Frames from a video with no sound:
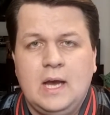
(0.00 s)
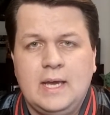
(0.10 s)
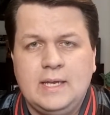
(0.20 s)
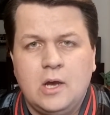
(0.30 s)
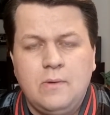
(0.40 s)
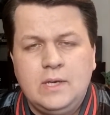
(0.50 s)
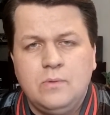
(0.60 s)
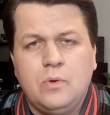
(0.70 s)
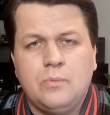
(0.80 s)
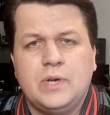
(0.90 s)
He'd only
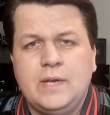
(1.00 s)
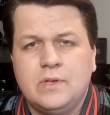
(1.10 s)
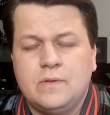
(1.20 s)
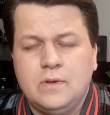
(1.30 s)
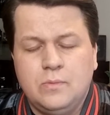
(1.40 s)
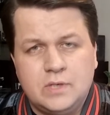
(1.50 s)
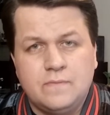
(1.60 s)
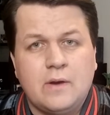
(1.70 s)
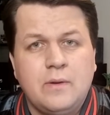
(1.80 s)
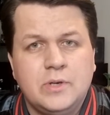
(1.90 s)
done one previous film, which
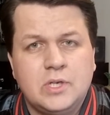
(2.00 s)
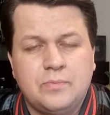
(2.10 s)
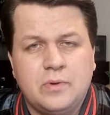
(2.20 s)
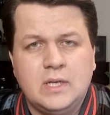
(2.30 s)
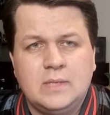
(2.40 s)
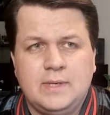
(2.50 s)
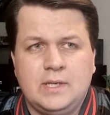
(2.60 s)
very much surprised me.